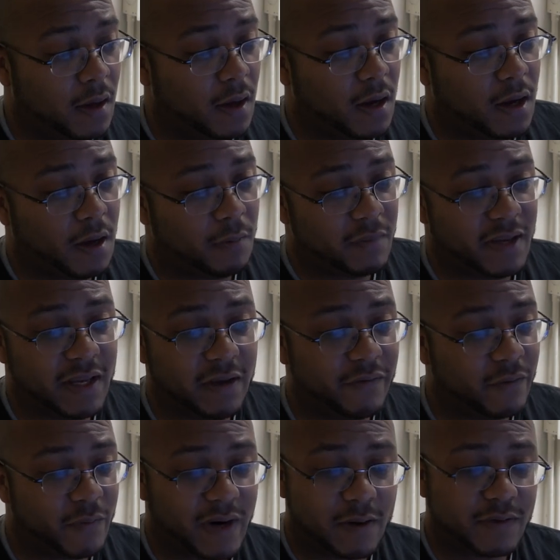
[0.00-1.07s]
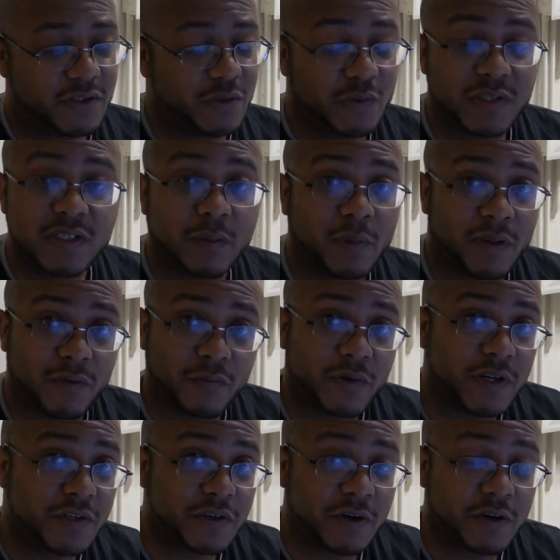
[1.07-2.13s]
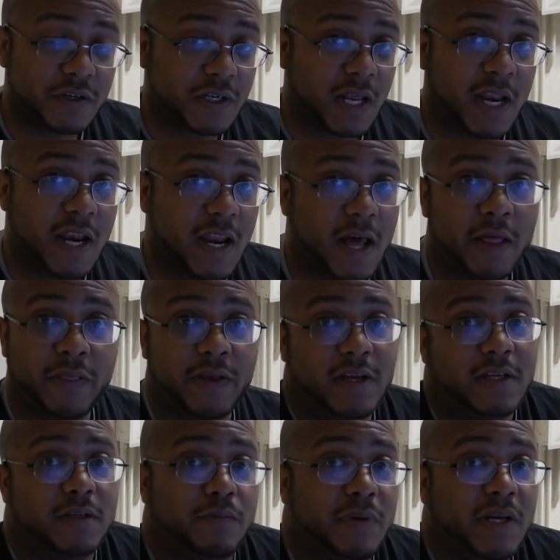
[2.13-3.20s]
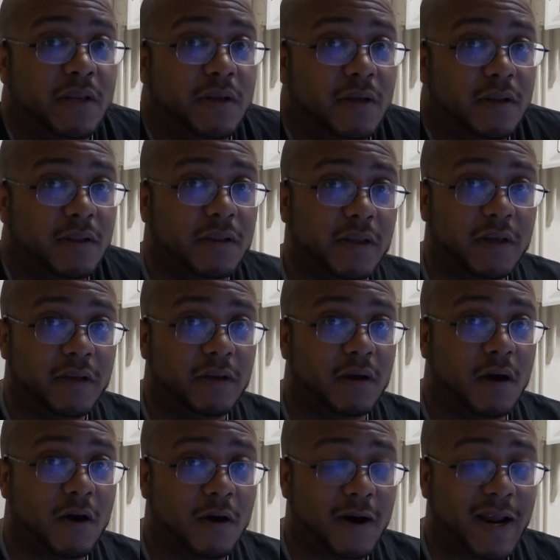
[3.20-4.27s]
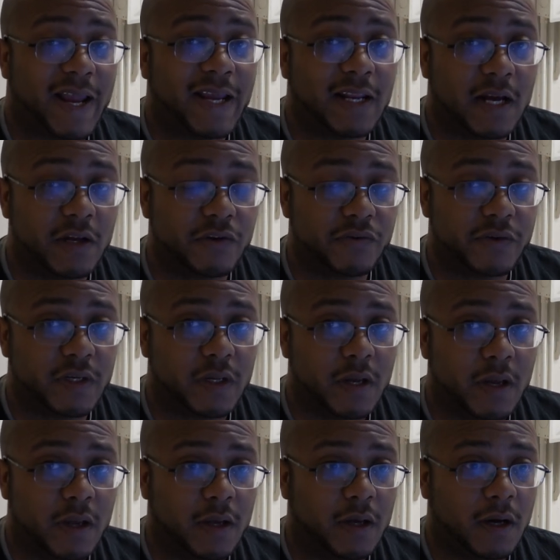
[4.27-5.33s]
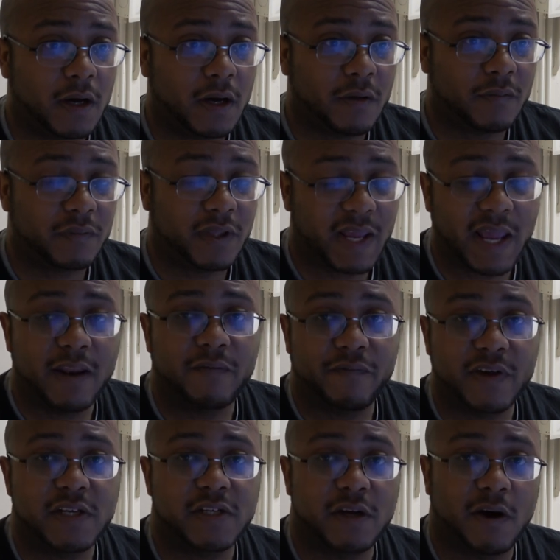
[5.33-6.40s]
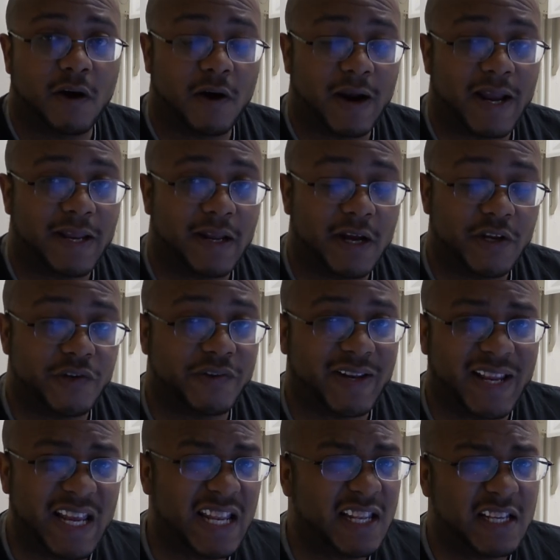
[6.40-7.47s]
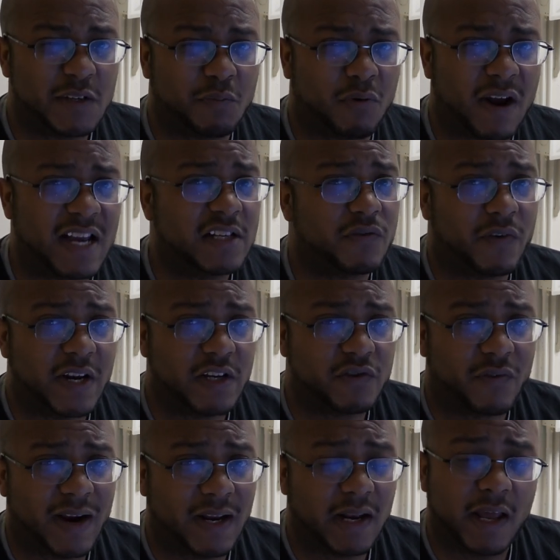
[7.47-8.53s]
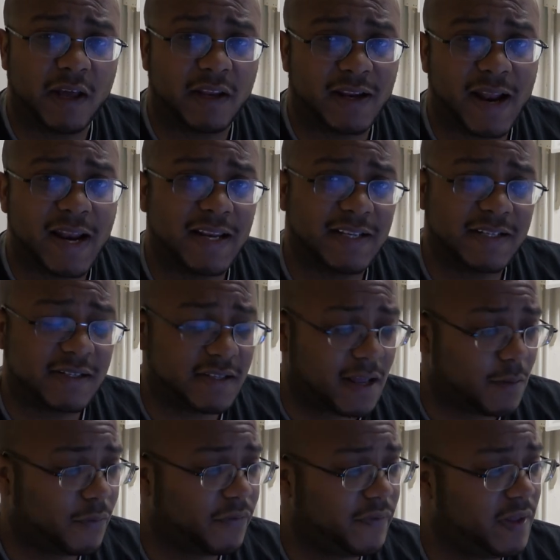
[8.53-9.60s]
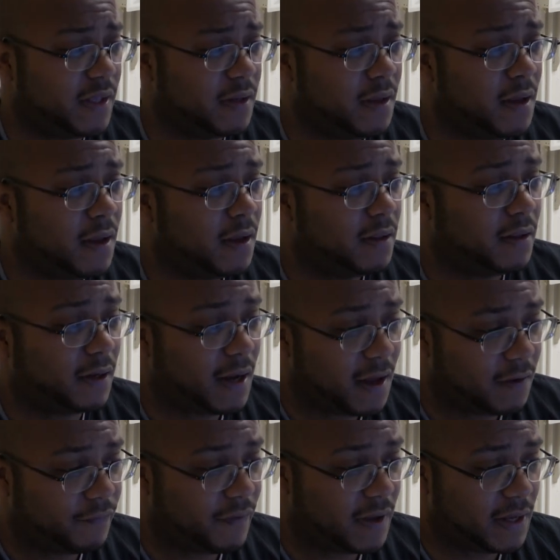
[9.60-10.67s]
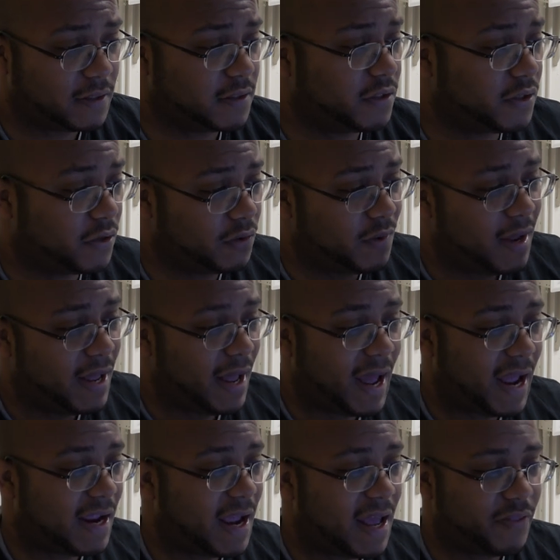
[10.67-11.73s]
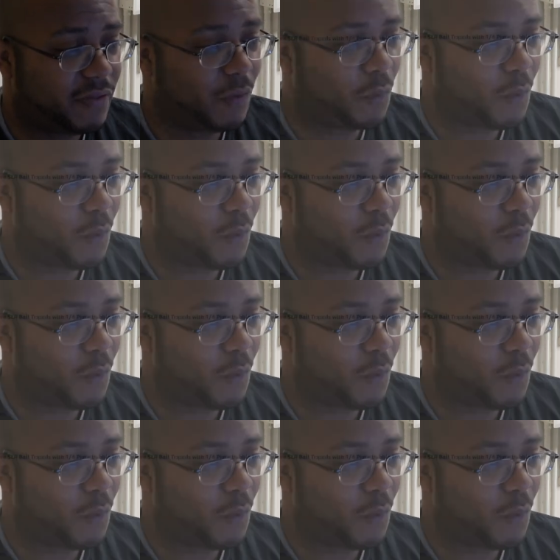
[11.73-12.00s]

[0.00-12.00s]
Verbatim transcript: um, even when I was doing some other research, nothing is beating the R800 um, the Canon Vixia R800 in this price range right now that I need to stay within the confines. So I got the